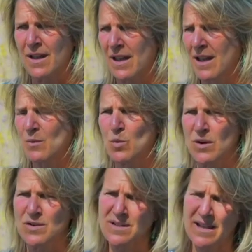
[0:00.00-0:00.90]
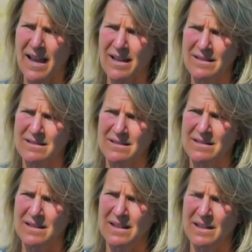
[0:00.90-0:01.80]
And worse yet,
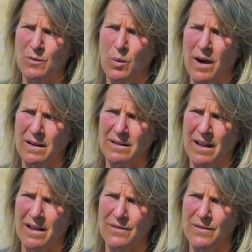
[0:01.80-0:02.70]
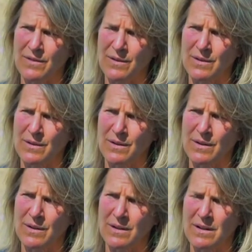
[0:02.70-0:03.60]
if wildlife,
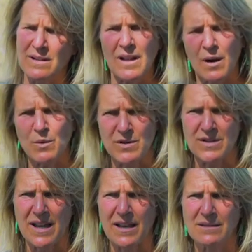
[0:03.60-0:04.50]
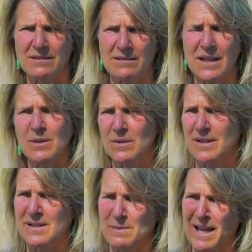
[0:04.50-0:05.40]
not worse yet, equally
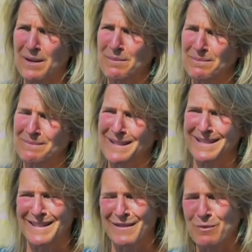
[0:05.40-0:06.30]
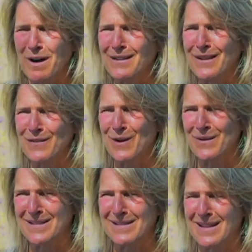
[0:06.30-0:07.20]
as bad, but if wildlife go
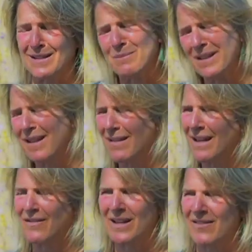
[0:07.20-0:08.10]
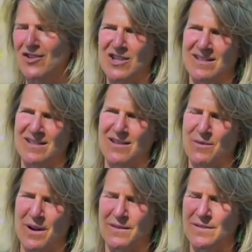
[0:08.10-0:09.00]
extinct, but then they never get the chance to thrive.